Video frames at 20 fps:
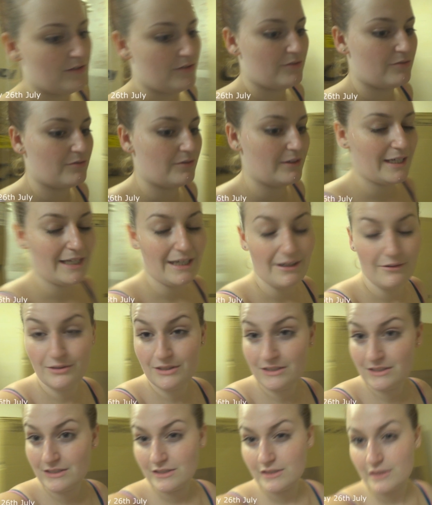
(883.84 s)
3
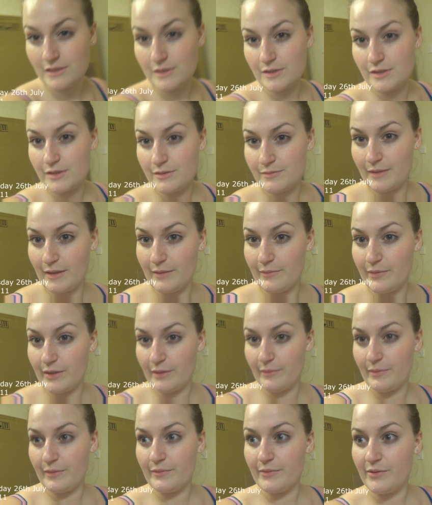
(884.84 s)
hours, maybe
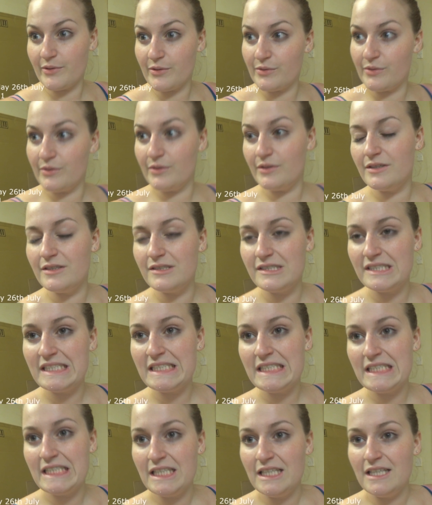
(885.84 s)
a bit more.
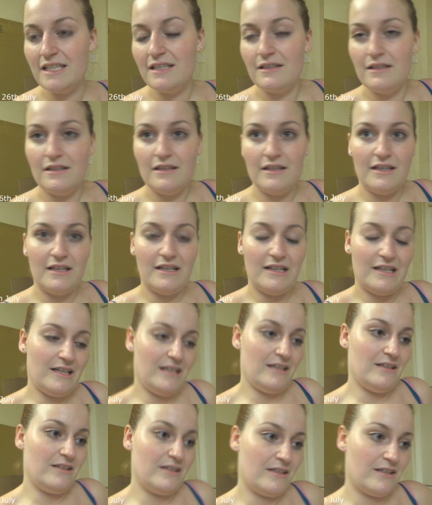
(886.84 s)

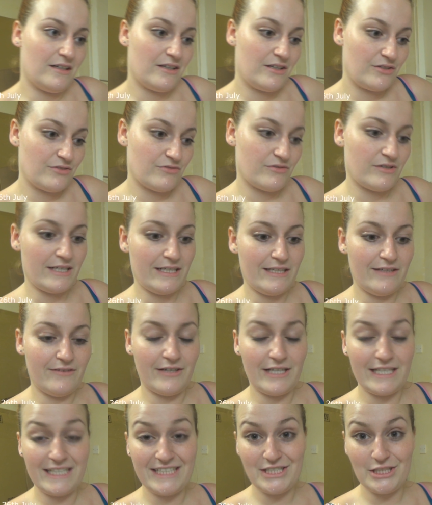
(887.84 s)
And I could
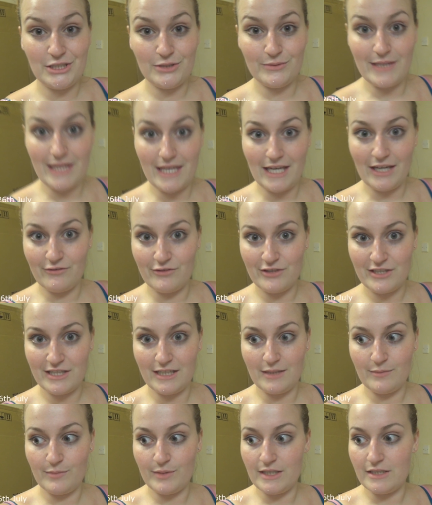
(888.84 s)
really do with
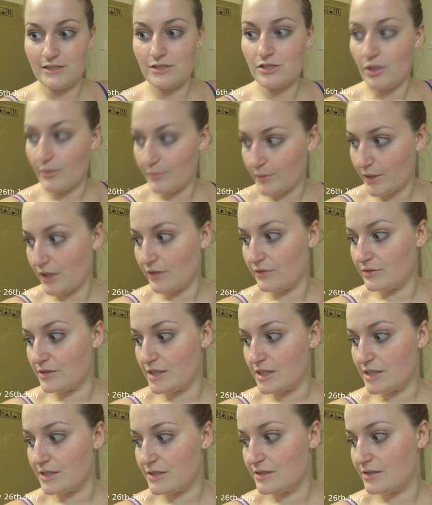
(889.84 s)
everything being top
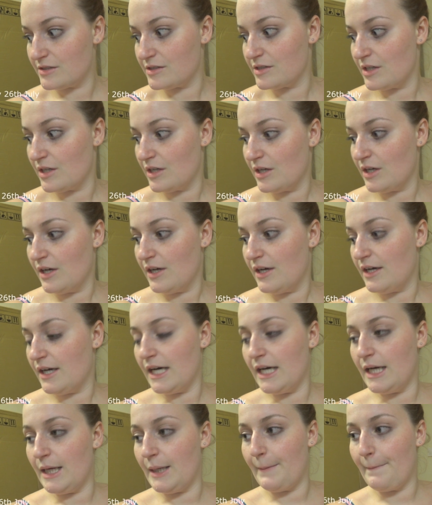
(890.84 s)
coated.
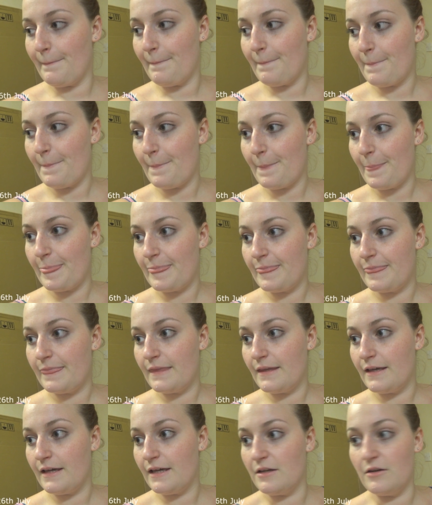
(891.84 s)
And
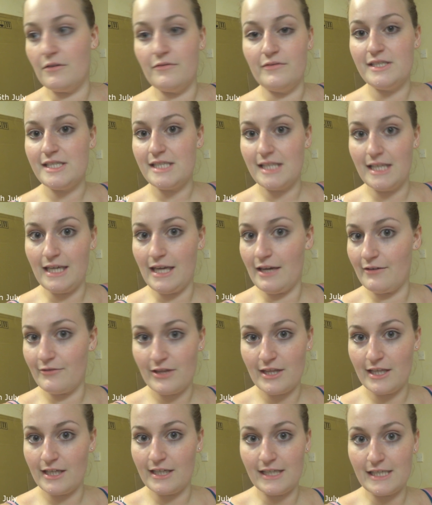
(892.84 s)
obviously
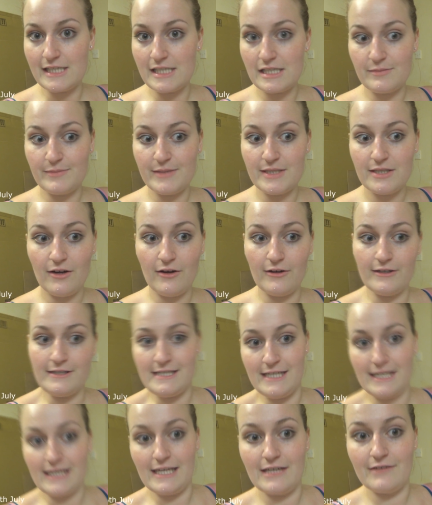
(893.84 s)
everything needs to be
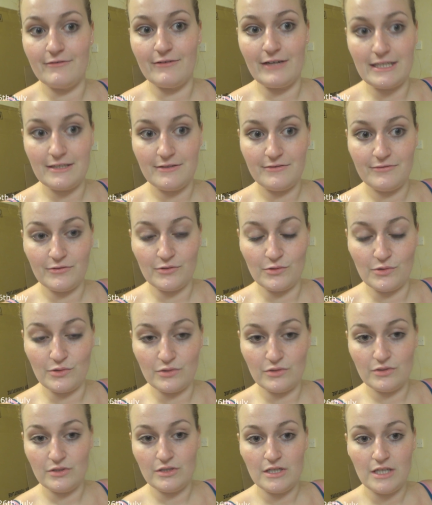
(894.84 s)
tidy, ready
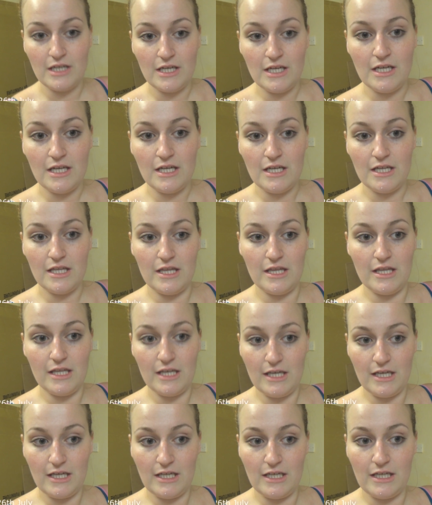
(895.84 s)
for
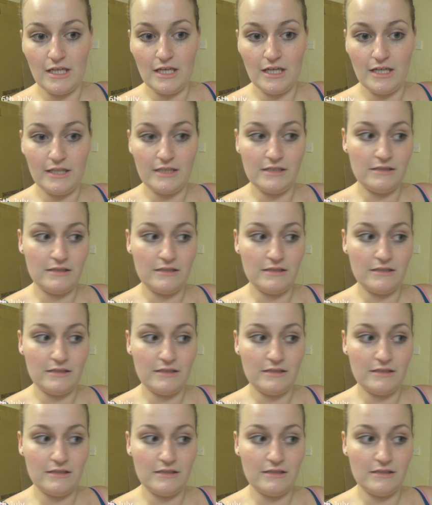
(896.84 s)
the